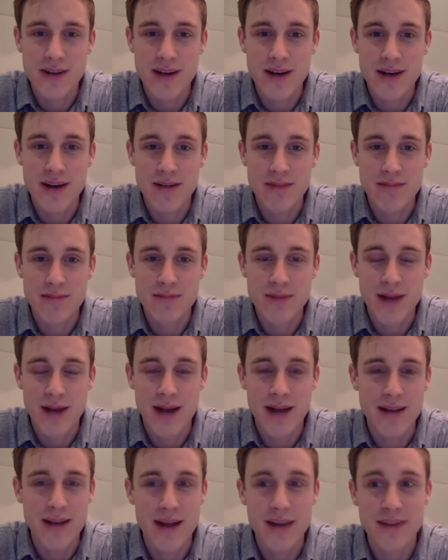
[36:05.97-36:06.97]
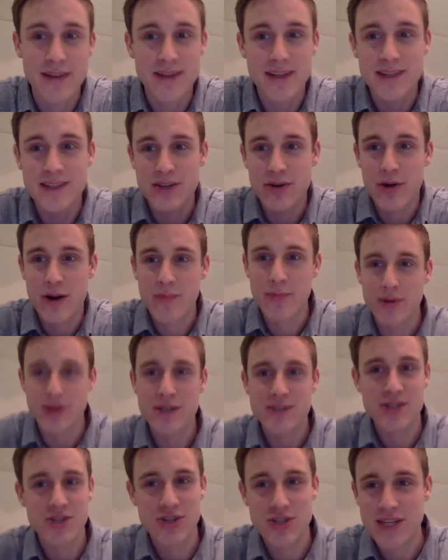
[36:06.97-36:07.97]
I think that's a great
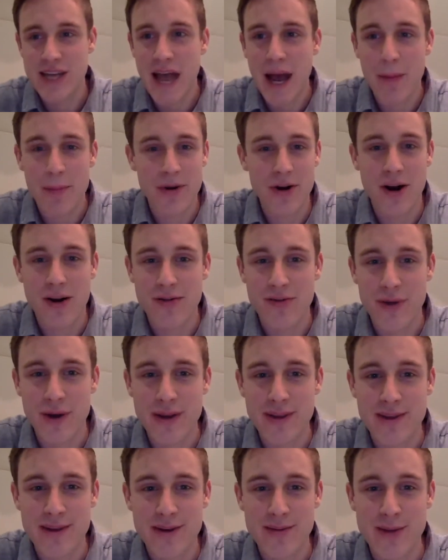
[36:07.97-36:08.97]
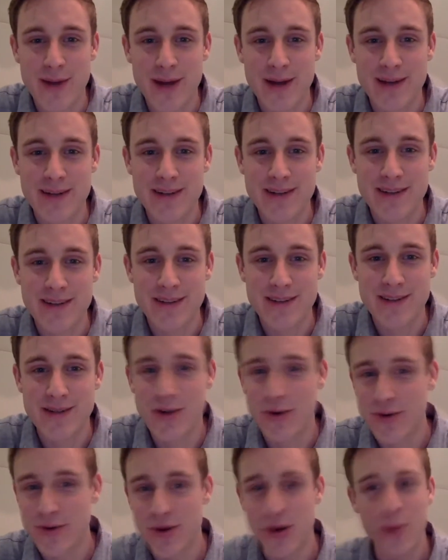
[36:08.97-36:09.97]
place to just cap it off right there, man.
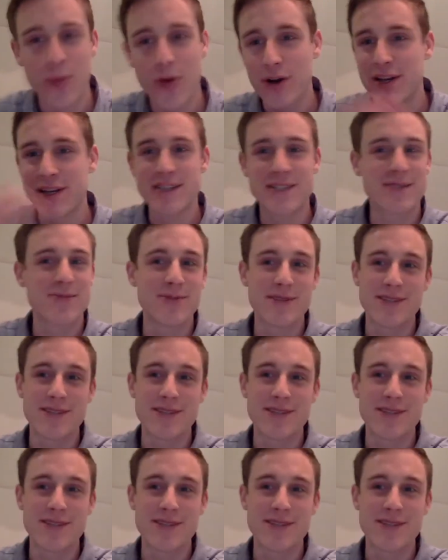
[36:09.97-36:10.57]
No more needs to be